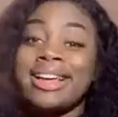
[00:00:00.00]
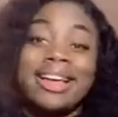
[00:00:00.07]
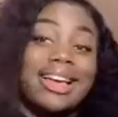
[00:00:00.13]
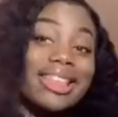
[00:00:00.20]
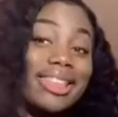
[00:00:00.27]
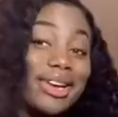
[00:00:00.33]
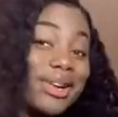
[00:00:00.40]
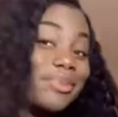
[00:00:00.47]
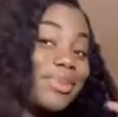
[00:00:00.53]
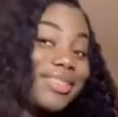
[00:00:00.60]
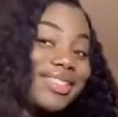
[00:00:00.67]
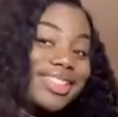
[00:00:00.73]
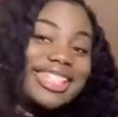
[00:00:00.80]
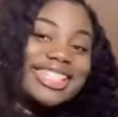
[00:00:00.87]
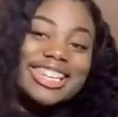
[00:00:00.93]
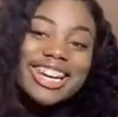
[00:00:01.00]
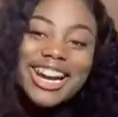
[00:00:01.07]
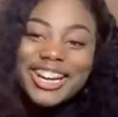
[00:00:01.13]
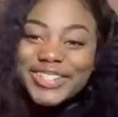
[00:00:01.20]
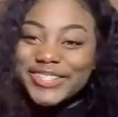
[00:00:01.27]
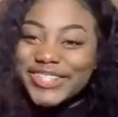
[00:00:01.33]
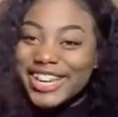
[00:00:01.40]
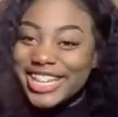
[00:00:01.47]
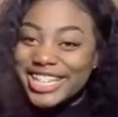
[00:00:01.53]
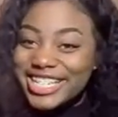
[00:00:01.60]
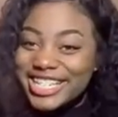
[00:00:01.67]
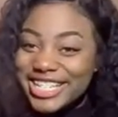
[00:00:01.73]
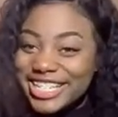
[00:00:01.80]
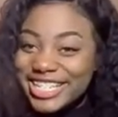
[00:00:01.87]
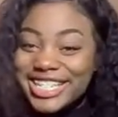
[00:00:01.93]
and their community
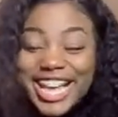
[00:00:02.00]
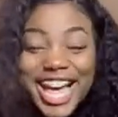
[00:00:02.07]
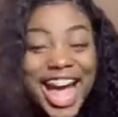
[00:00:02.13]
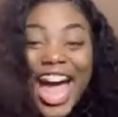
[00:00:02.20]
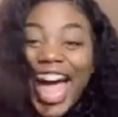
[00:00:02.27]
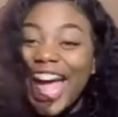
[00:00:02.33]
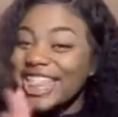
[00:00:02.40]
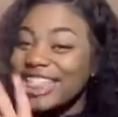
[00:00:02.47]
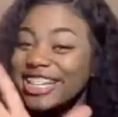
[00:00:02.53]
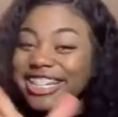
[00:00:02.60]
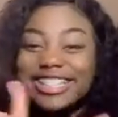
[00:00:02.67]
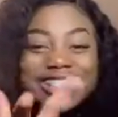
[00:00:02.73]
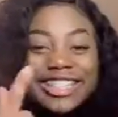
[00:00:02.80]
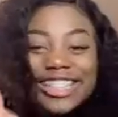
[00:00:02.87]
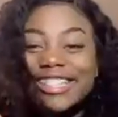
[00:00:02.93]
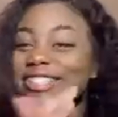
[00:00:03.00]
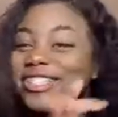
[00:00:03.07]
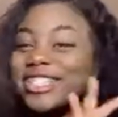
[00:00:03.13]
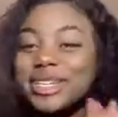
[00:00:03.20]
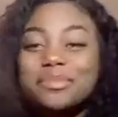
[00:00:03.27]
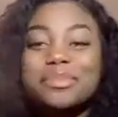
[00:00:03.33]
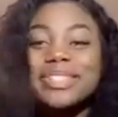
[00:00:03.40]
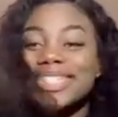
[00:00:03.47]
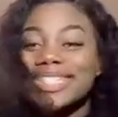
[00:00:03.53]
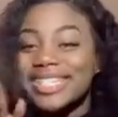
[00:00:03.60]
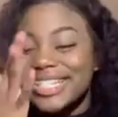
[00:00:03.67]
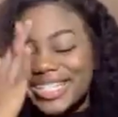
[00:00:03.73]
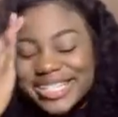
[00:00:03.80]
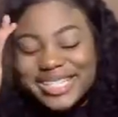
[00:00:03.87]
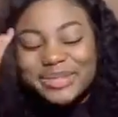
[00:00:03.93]
service and their leadership
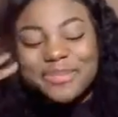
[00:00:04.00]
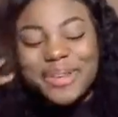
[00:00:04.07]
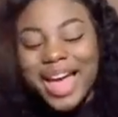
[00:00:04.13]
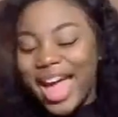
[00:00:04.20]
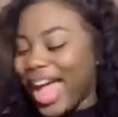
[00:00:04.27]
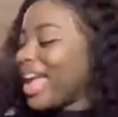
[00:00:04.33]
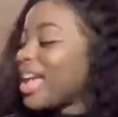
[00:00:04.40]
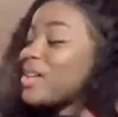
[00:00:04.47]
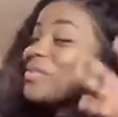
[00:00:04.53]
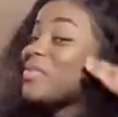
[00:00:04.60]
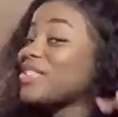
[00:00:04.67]
positions, babe,